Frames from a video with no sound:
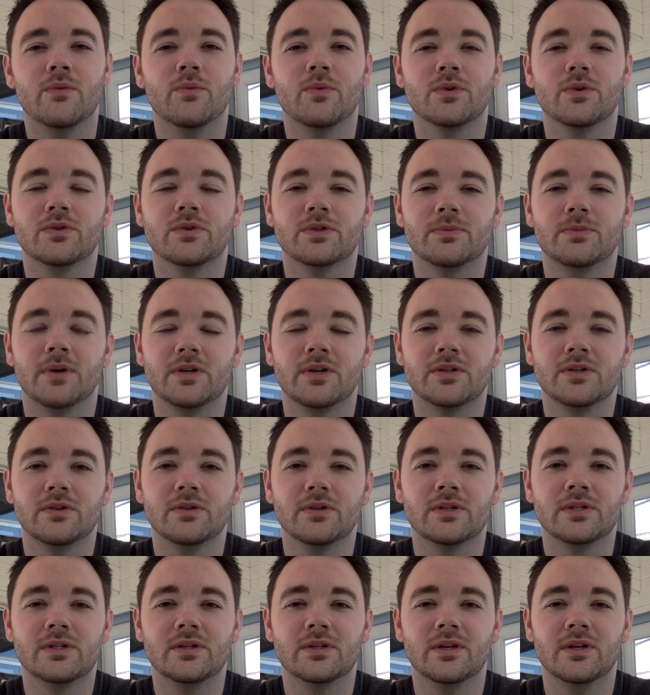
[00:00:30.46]
We're
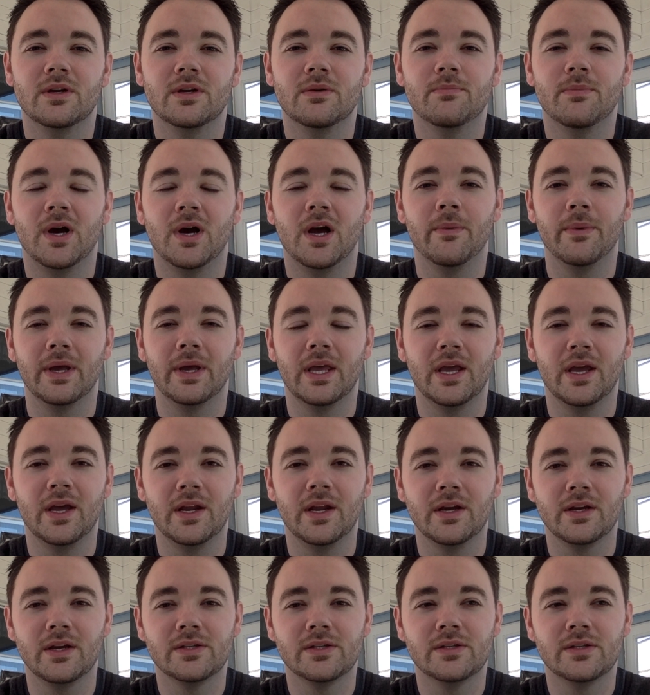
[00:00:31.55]
specialists in
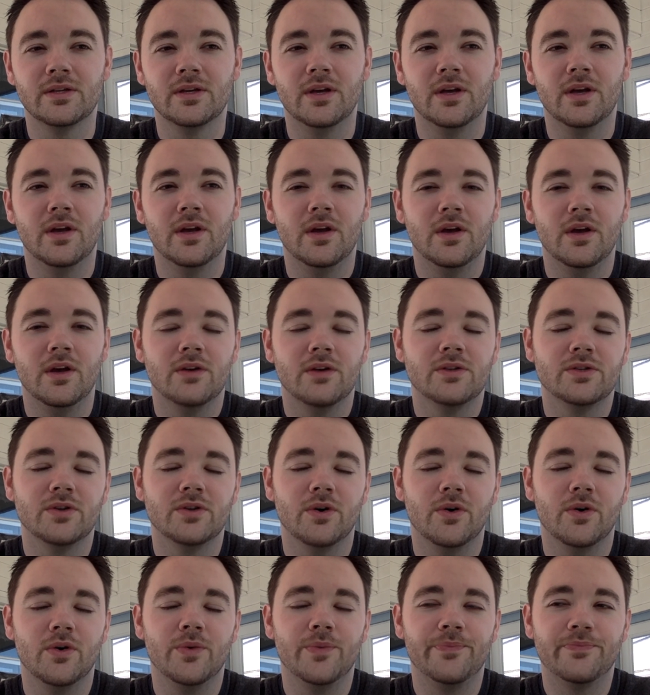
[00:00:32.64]
biomechanics.
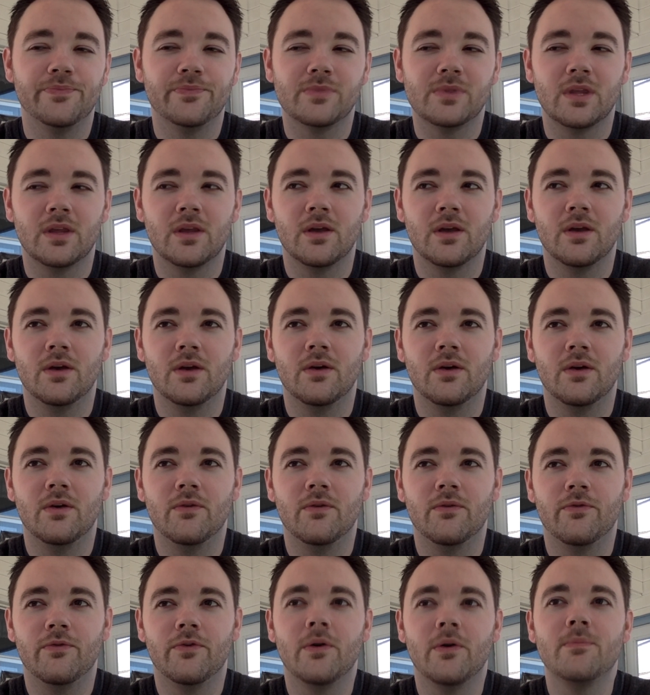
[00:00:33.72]
So
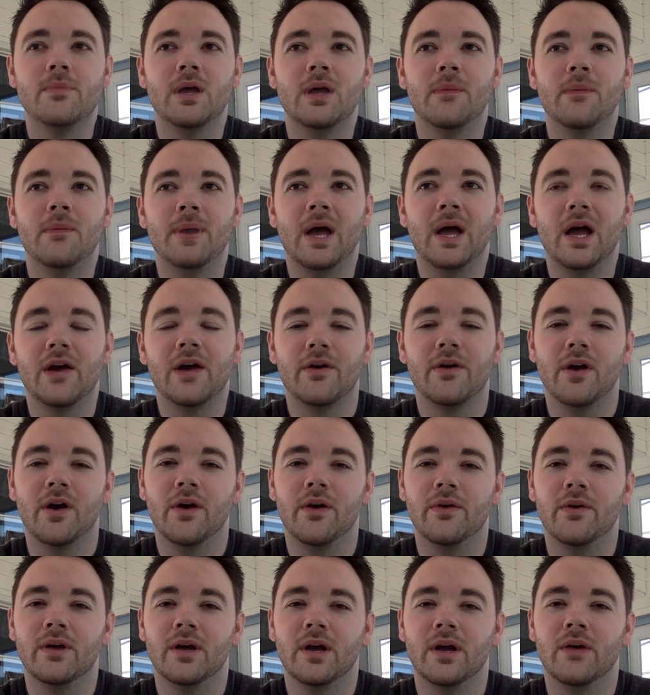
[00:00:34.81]
from that
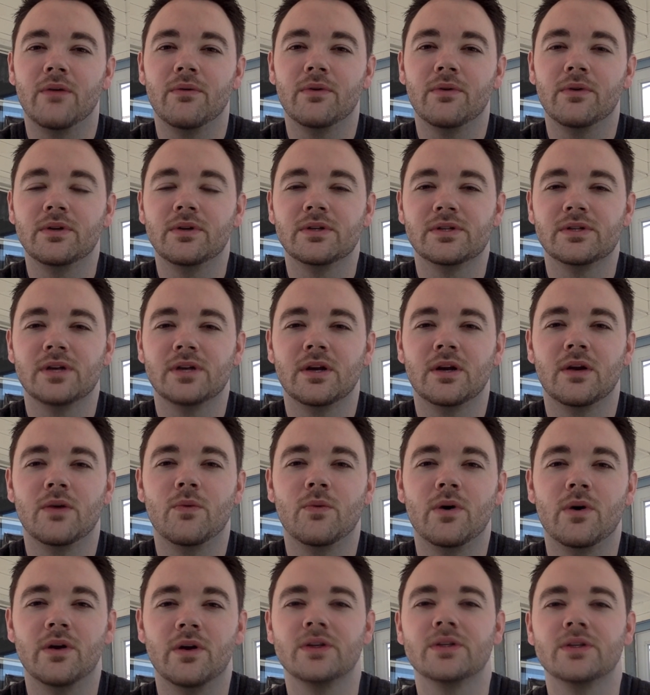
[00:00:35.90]
background, I really decided I
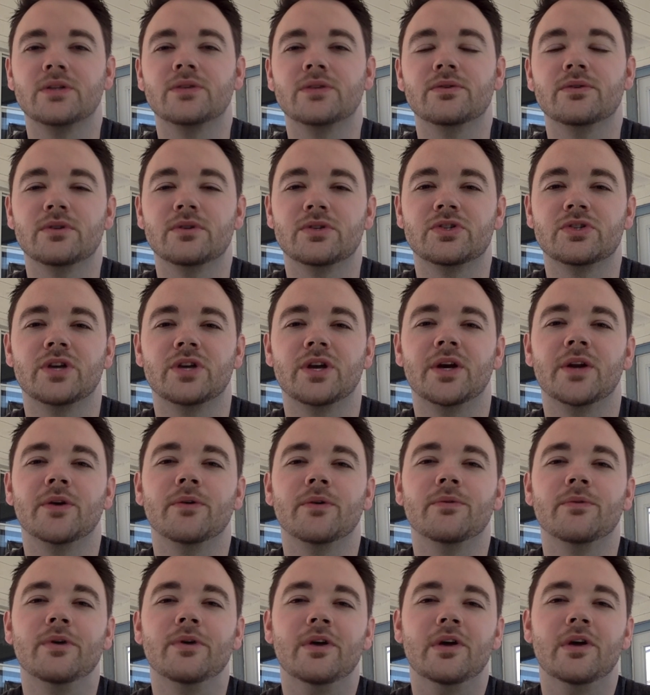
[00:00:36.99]
wanted to do this
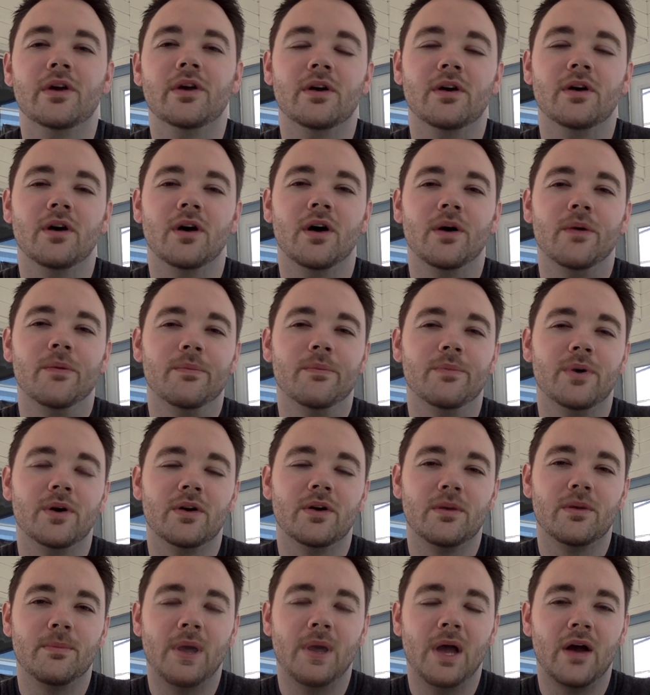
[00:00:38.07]
channel. Part of
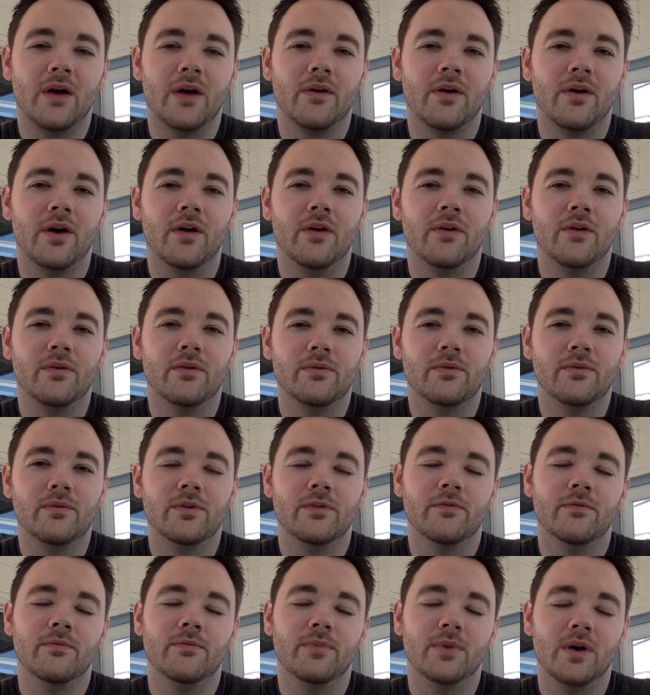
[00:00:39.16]
the background
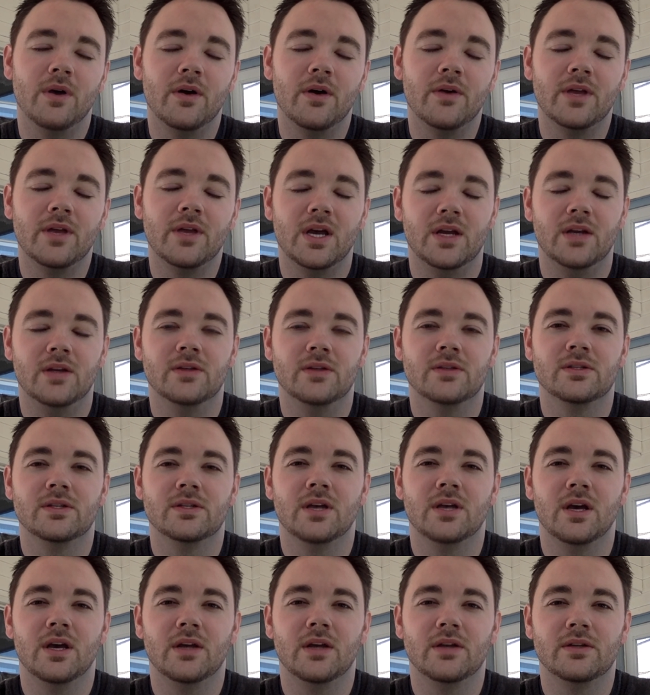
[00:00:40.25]
beyond that is
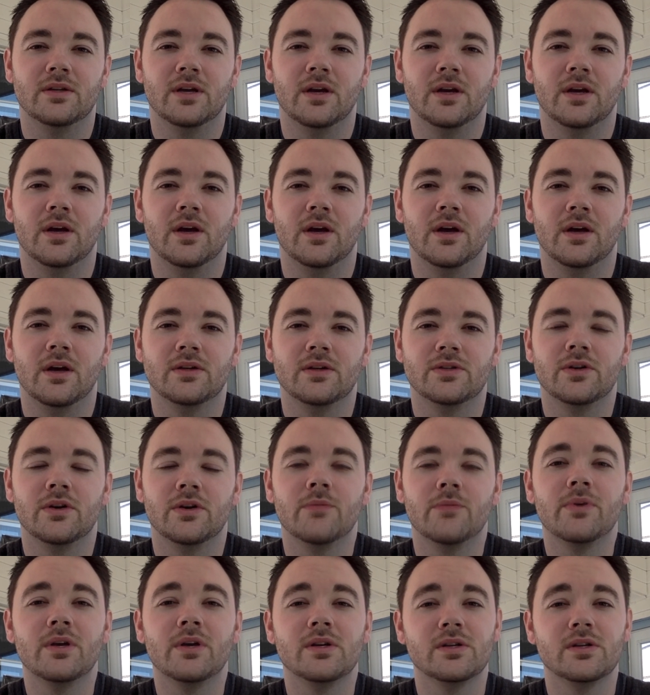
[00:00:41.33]
that I started
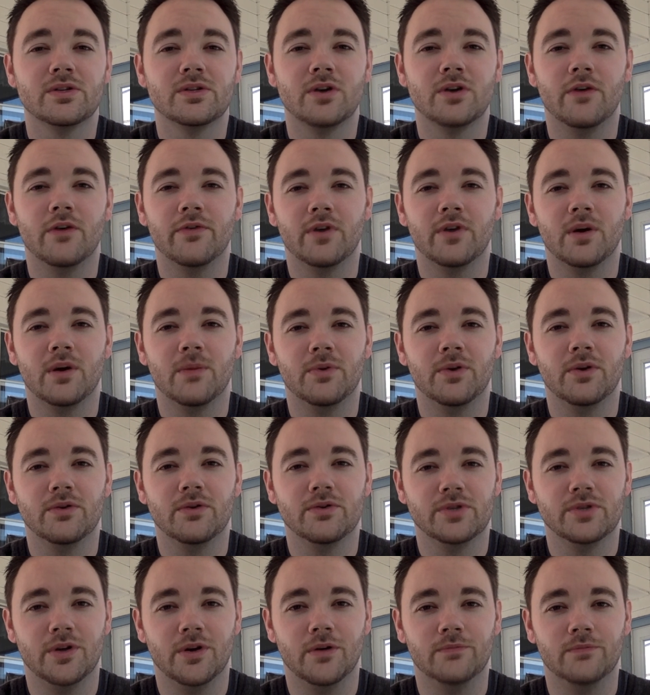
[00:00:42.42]
playing disc golf a couple years
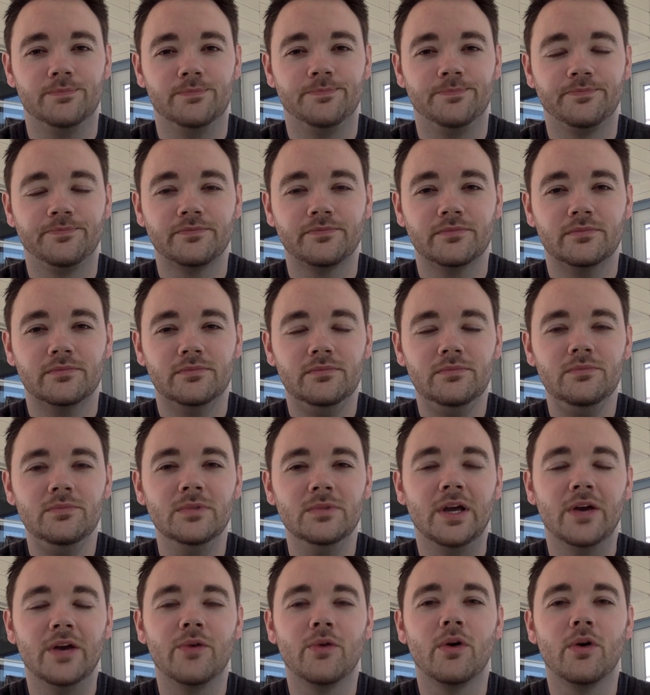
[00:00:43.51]
ago.
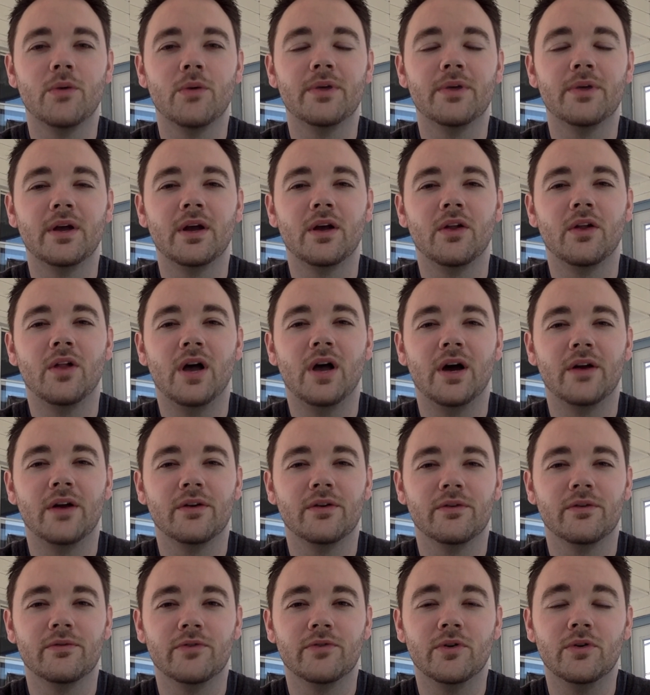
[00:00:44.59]
I grew up playing a lot
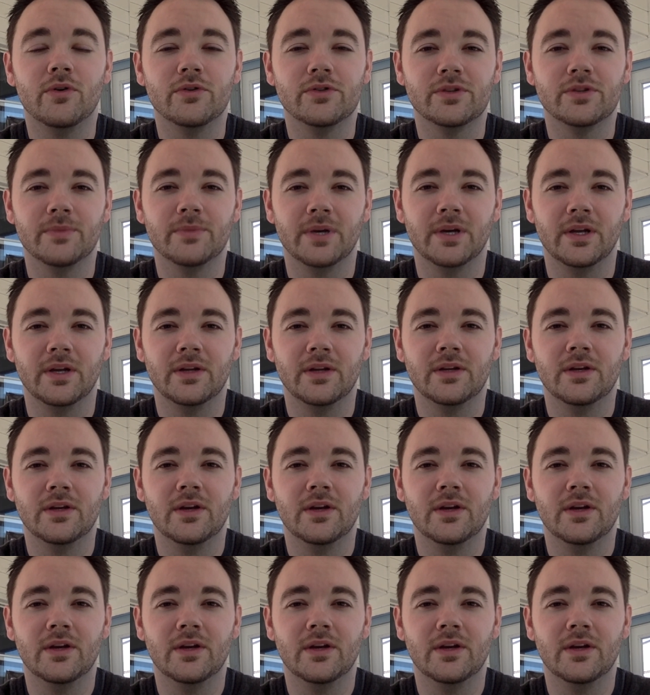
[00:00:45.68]
of Ultimate,